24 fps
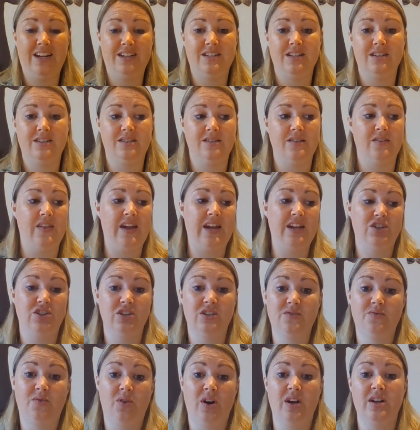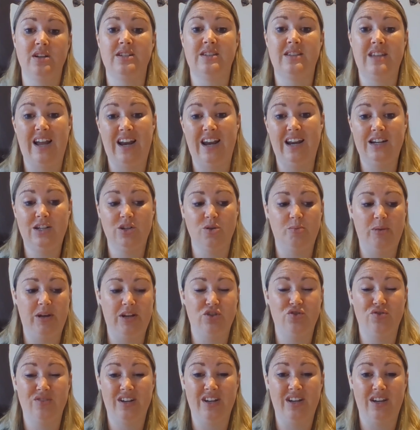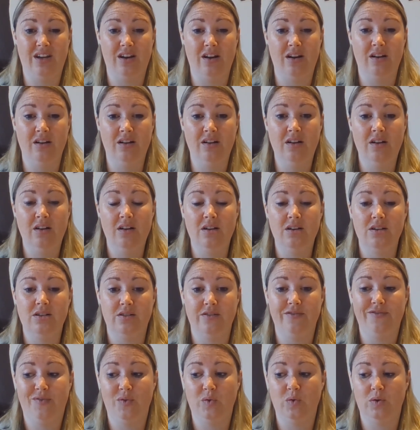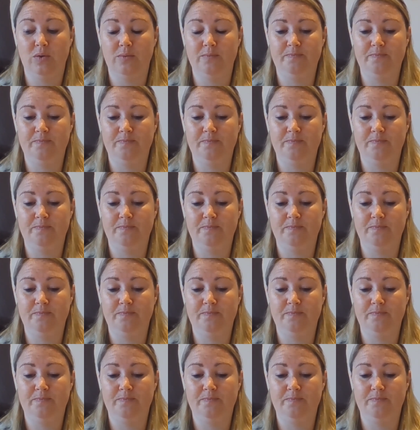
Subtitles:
that they just find that little bit trickier to form.